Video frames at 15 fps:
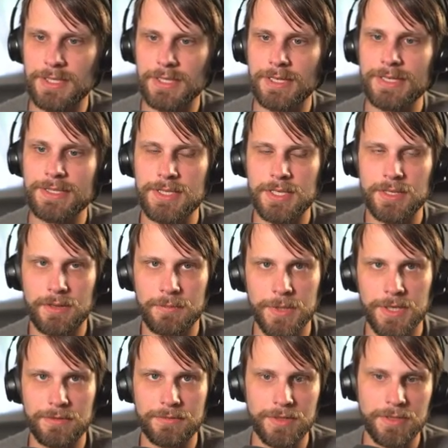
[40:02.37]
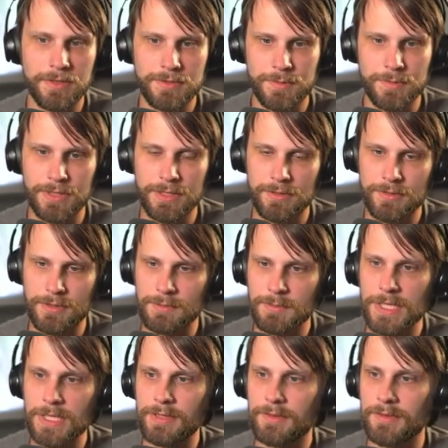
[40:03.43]
isn't above, you know, 20, 30
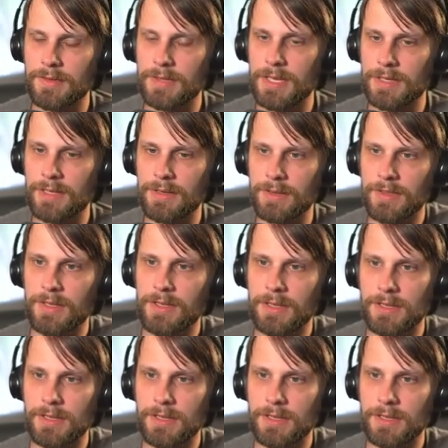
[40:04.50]
minutes and that kind of thing.